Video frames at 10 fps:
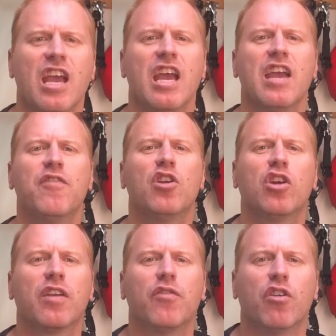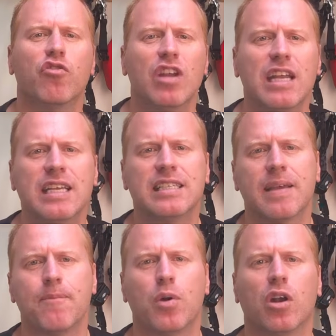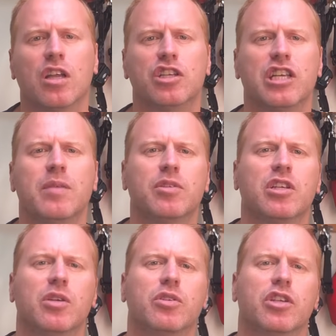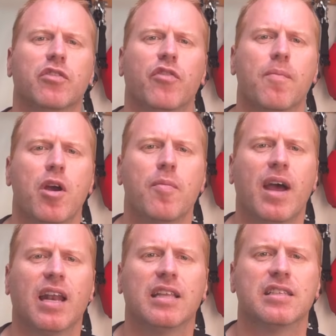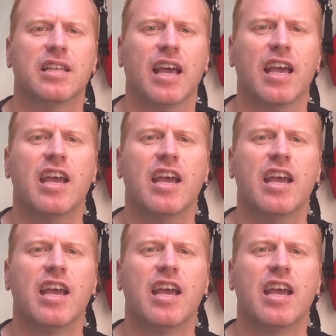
If you're looking for a really simple and cheap solution for mobile internet,